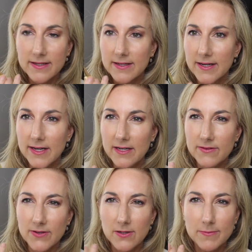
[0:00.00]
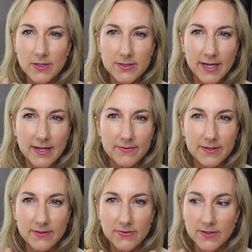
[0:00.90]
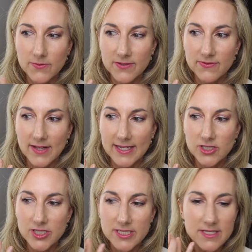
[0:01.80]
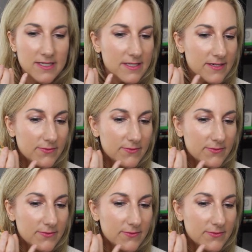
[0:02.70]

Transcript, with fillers: kind of almost have different reflections